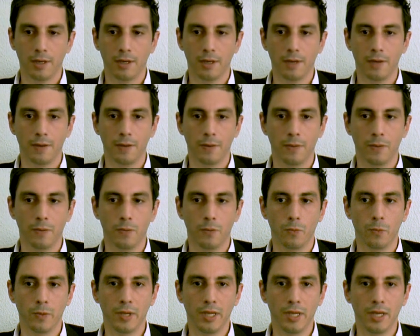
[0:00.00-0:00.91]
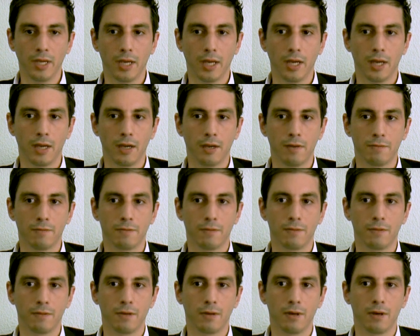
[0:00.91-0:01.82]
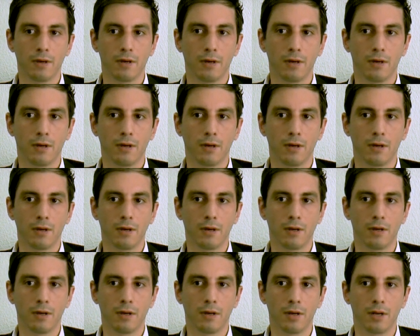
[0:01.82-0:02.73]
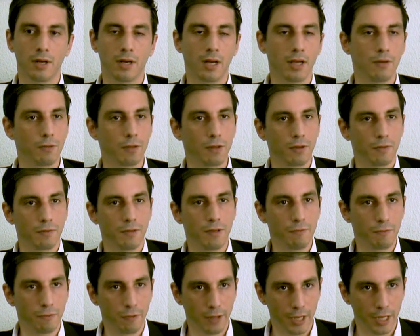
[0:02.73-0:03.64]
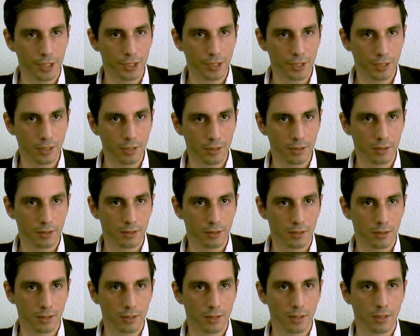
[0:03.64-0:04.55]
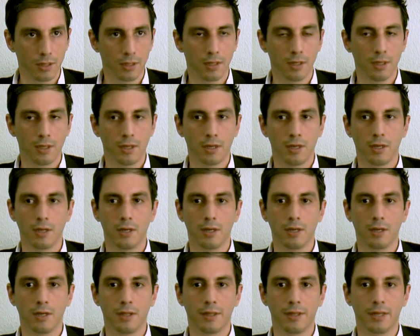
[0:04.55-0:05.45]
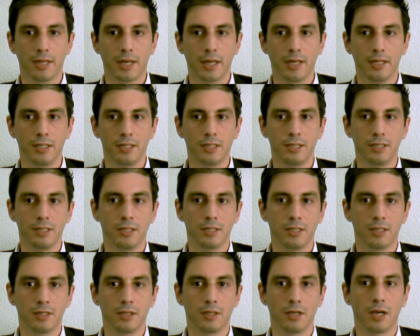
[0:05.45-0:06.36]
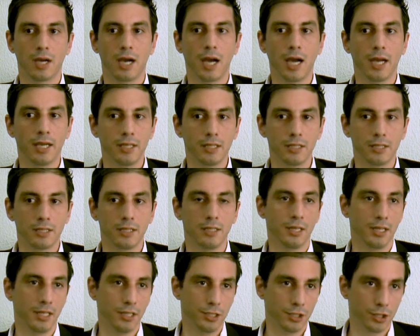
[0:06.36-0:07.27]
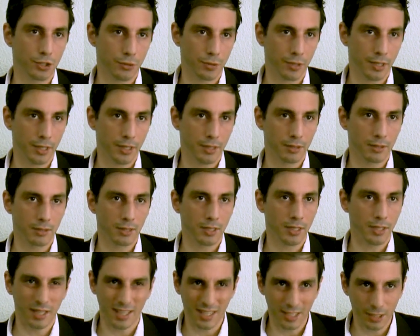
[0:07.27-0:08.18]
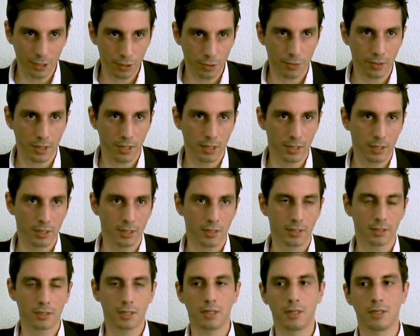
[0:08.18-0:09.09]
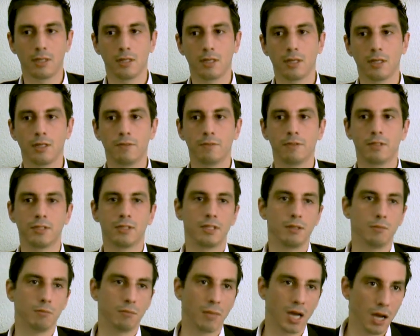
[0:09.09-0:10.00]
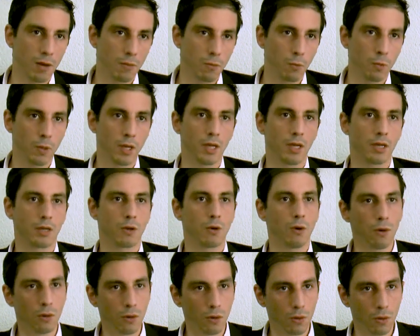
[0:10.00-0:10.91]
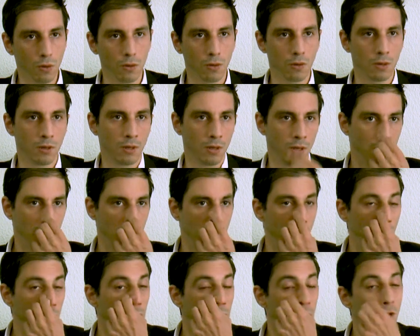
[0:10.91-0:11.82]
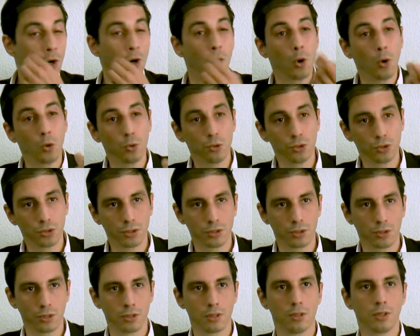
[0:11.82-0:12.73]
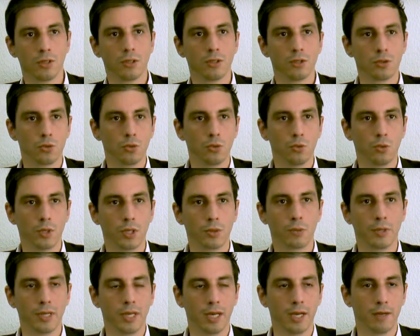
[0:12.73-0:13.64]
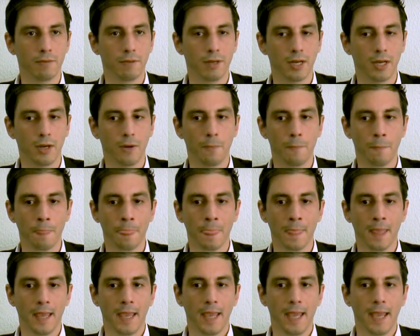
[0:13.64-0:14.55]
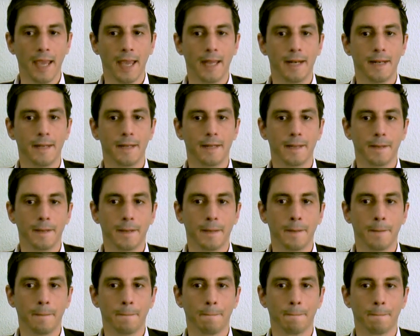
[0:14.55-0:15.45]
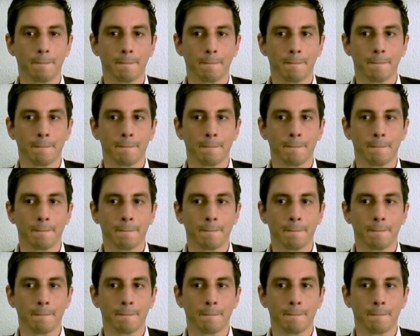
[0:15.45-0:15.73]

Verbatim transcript: Uh, we have uh, a level of inflation uh, that is the highest in history. In history, so not even Zimbabwe, Congo got close to what we have now. And uh,